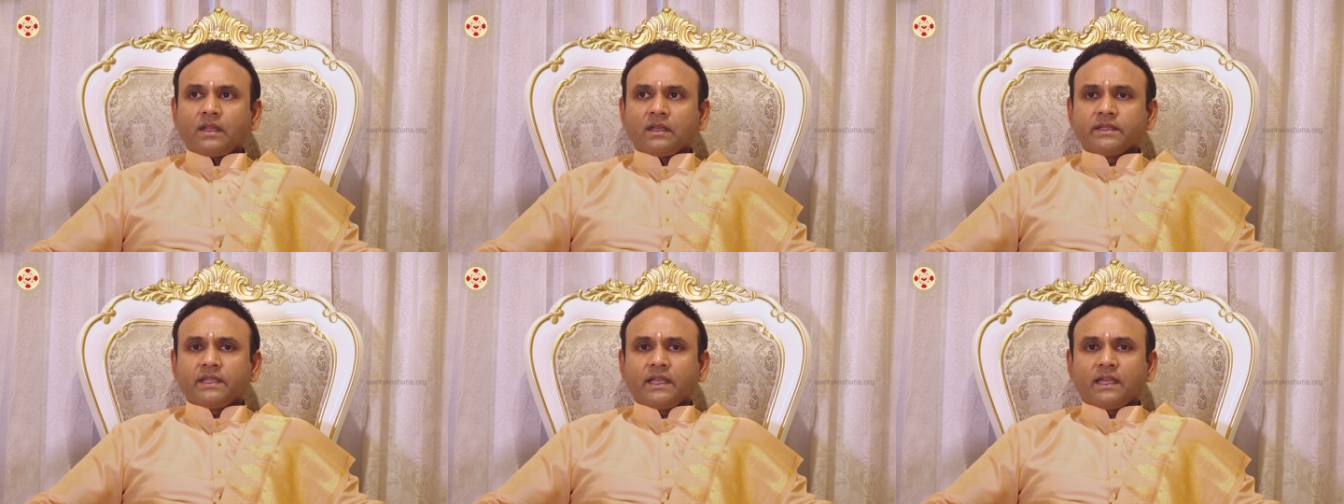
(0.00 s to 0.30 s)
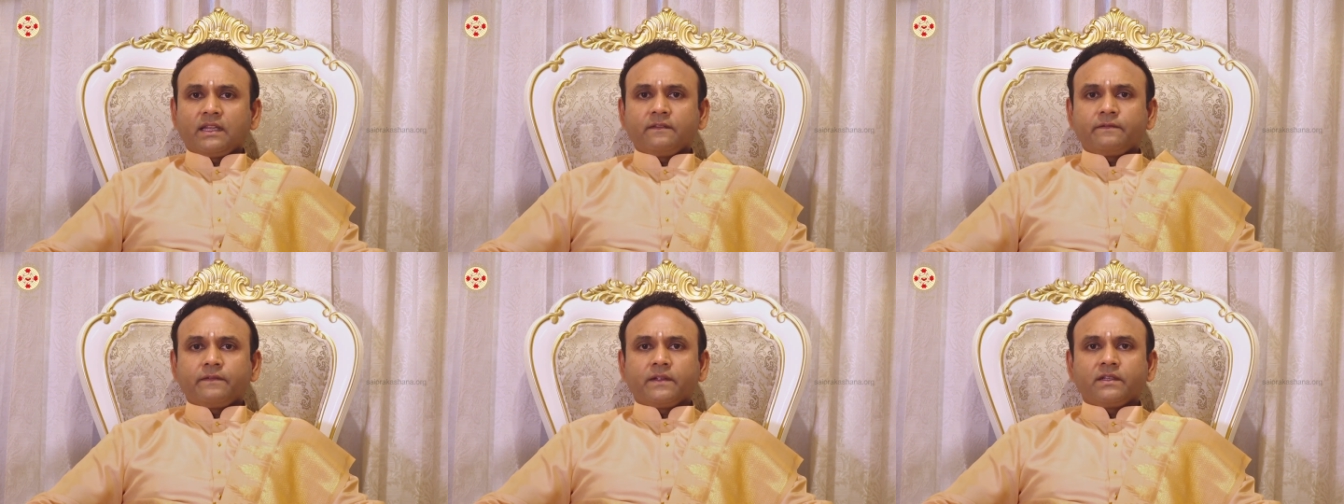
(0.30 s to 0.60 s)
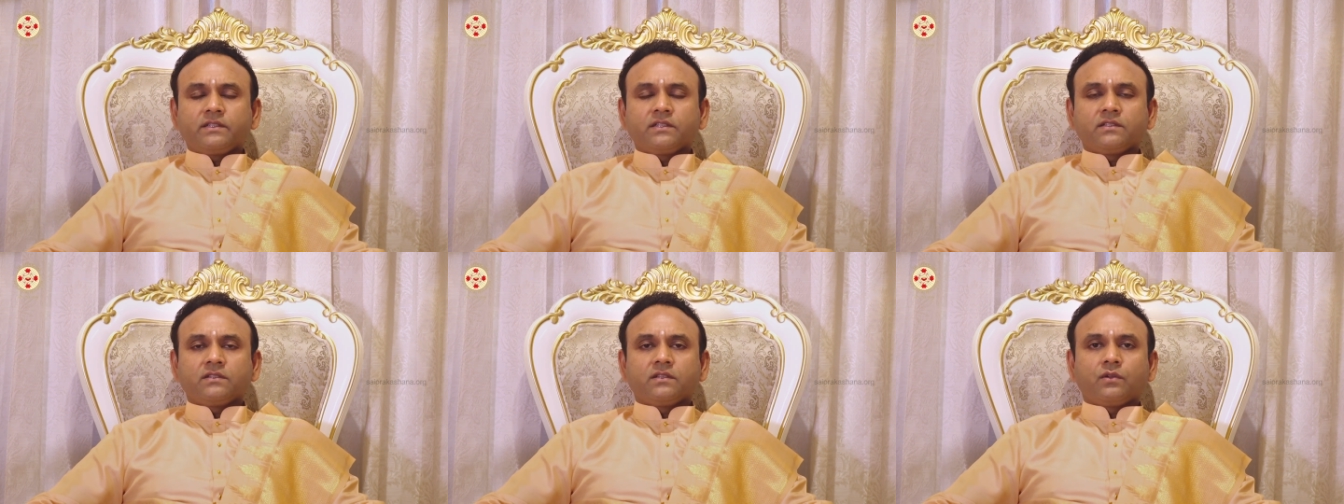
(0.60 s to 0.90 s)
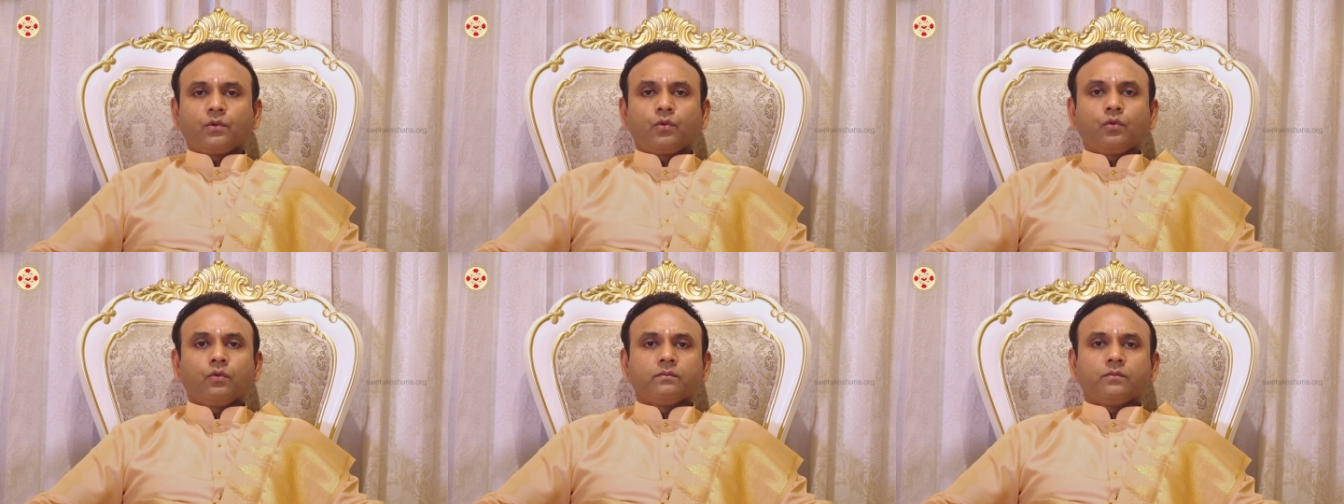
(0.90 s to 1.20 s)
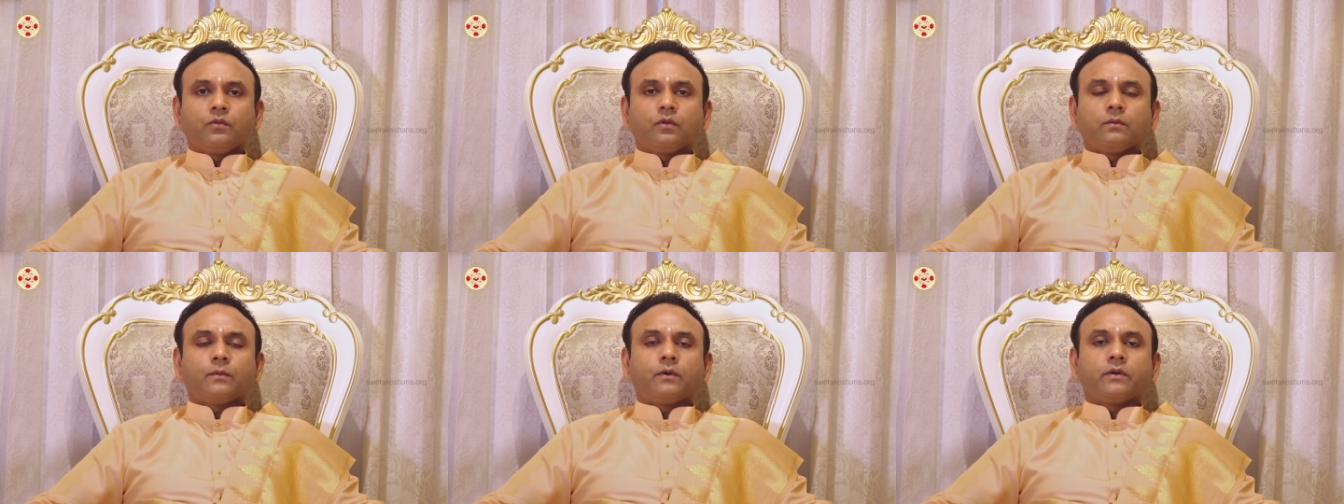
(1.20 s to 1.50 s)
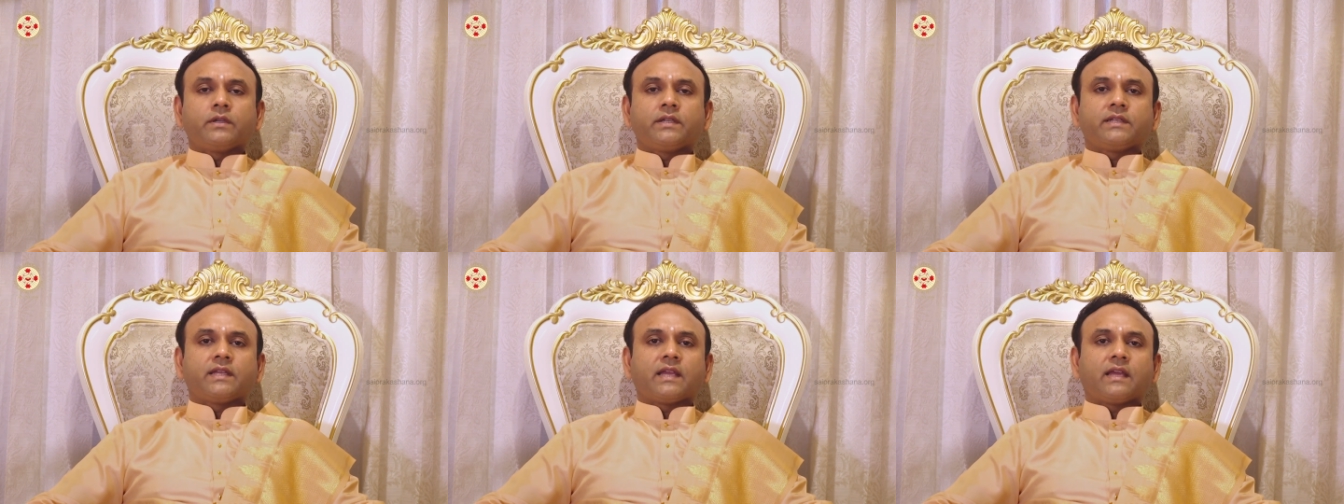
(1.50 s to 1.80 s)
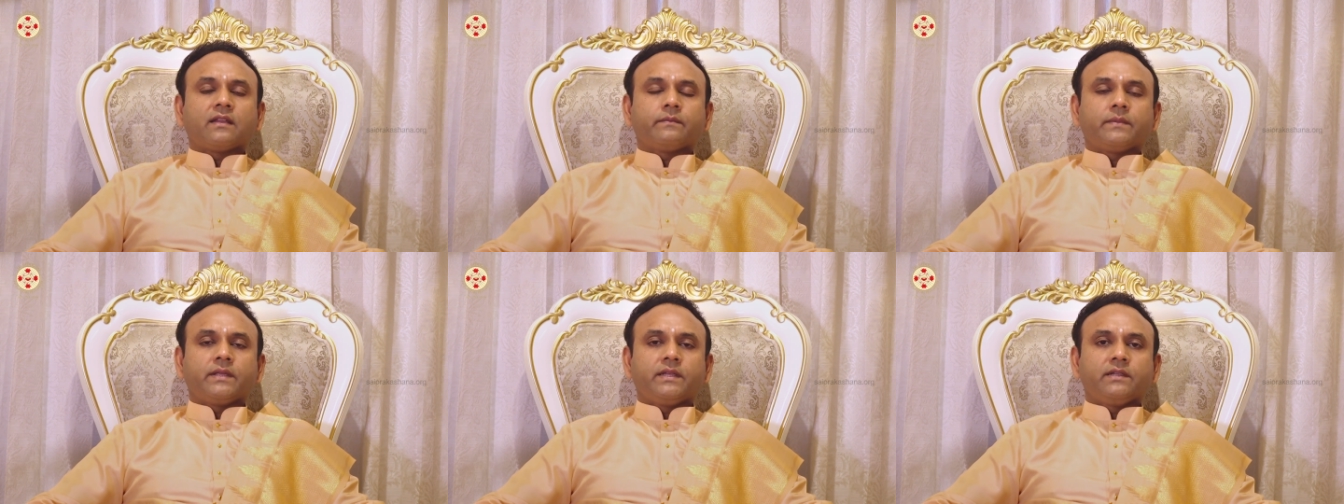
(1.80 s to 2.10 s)
the elephant in the room. No more it
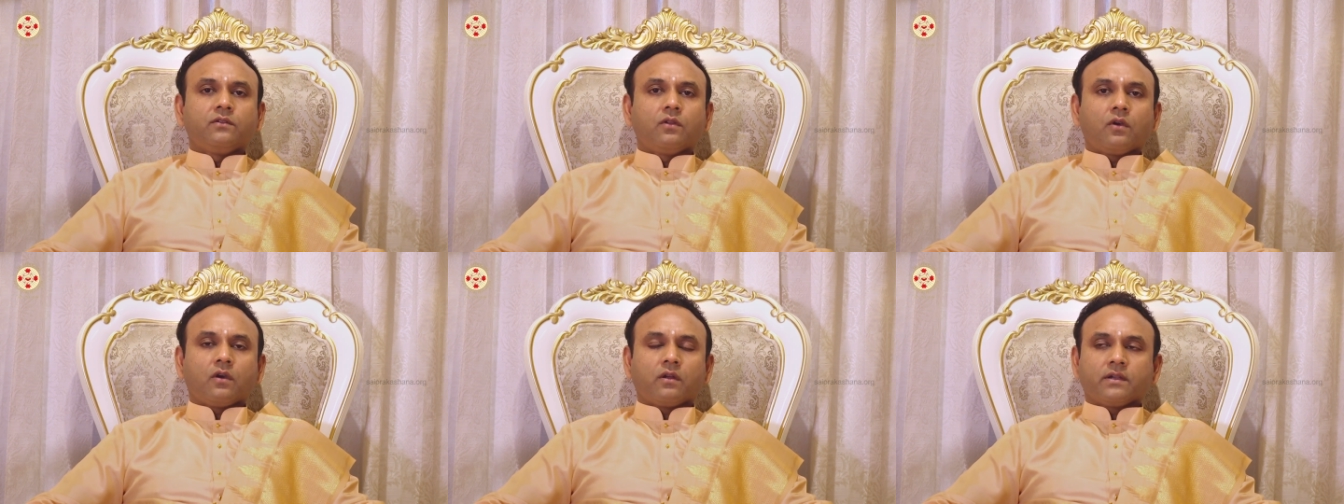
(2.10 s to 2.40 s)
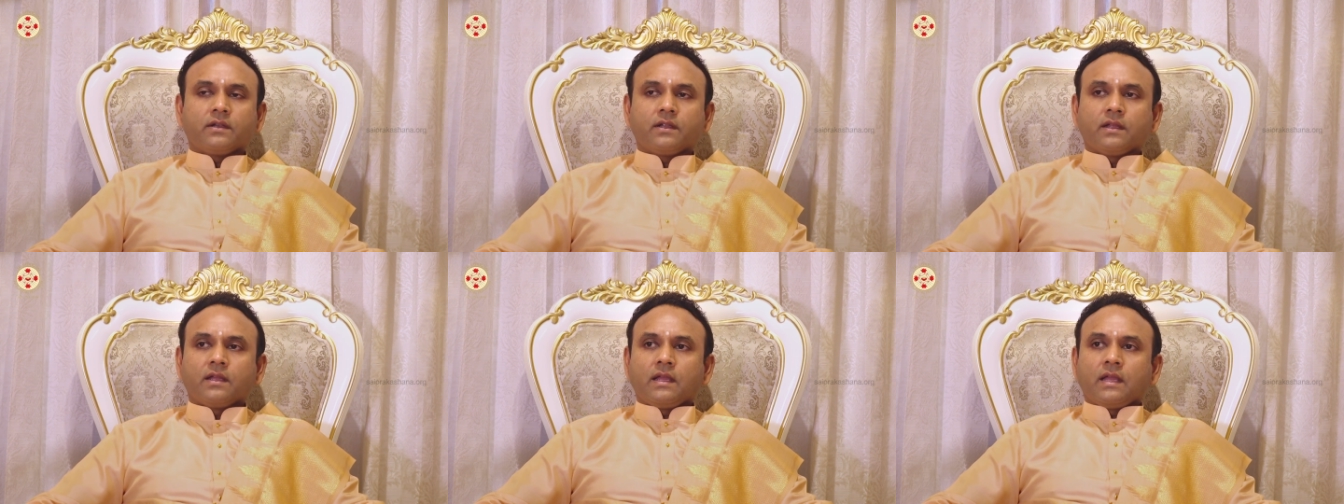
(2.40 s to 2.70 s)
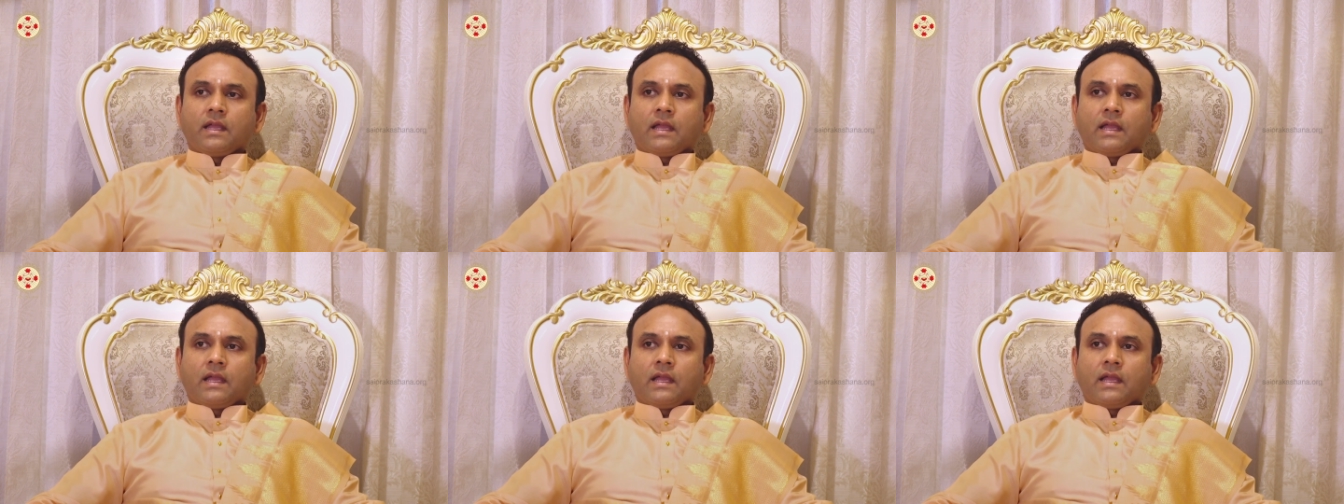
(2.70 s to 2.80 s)
can be ignored.